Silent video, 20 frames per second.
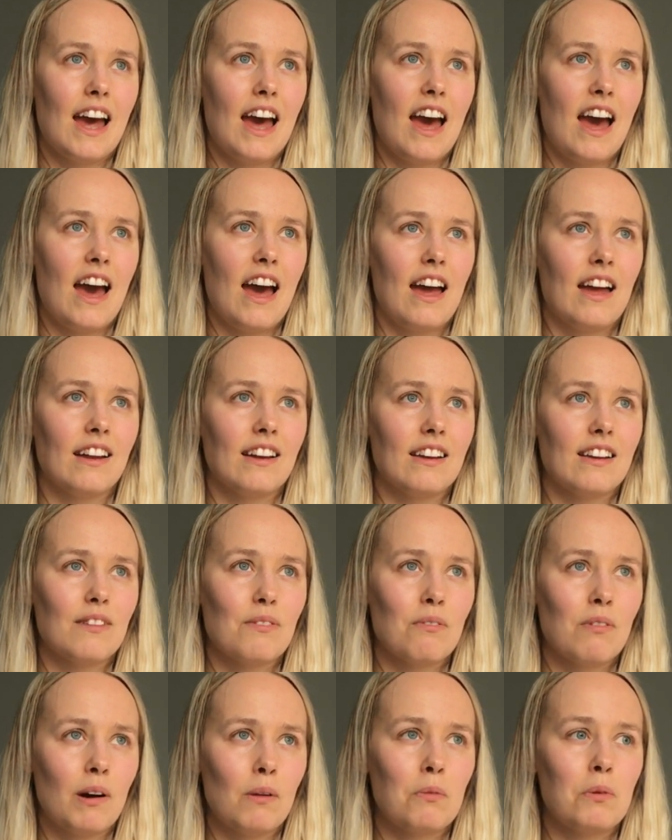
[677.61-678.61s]
And
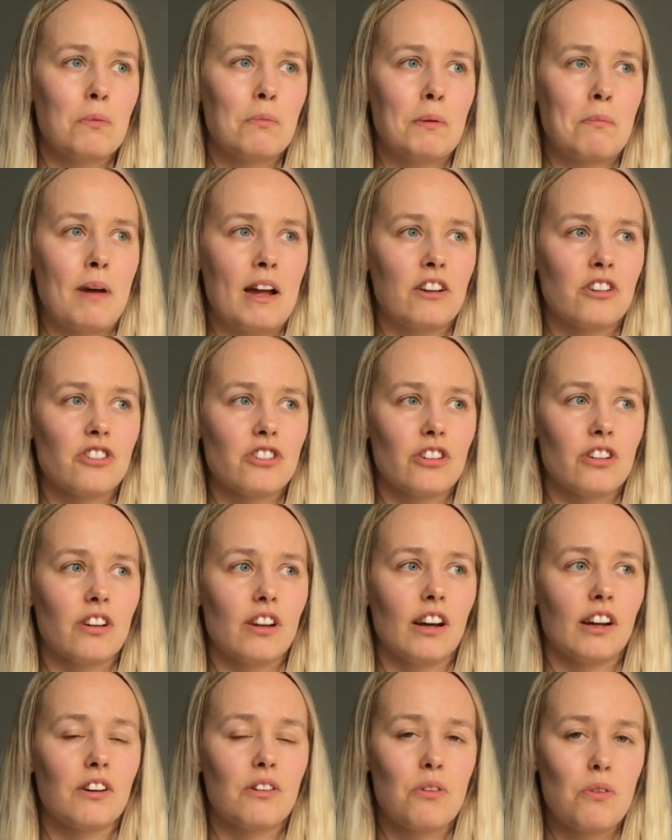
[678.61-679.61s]
one woman mentioned
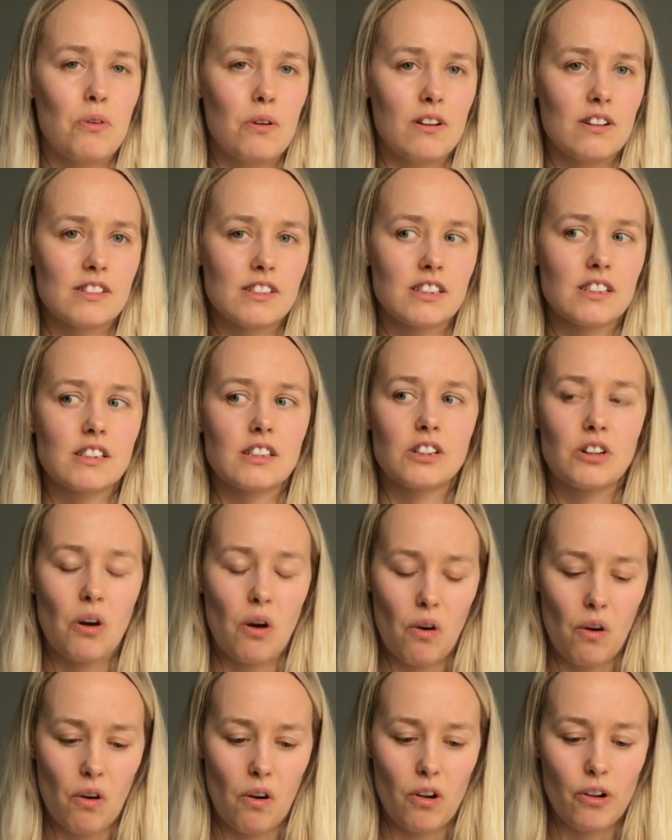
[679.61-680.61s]
a course
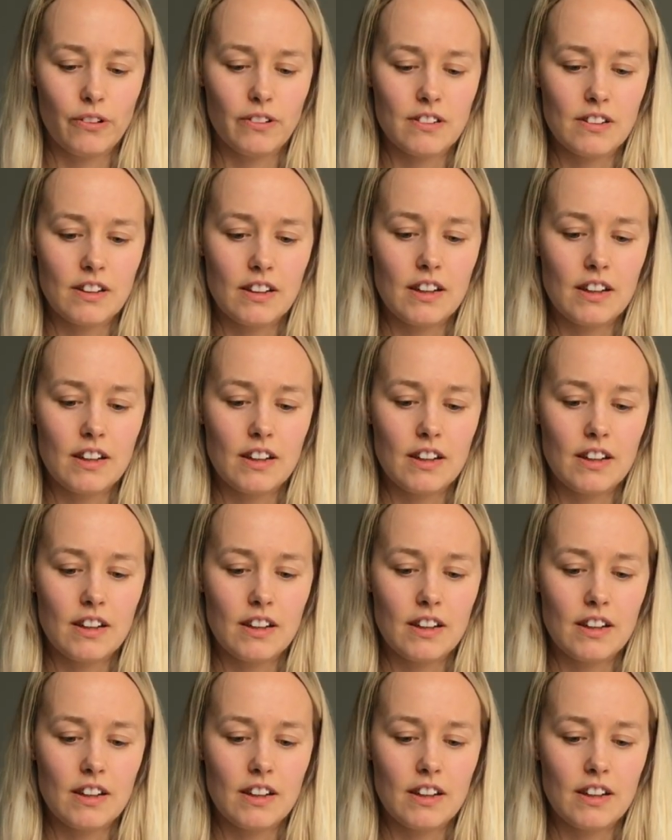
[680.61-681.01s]
called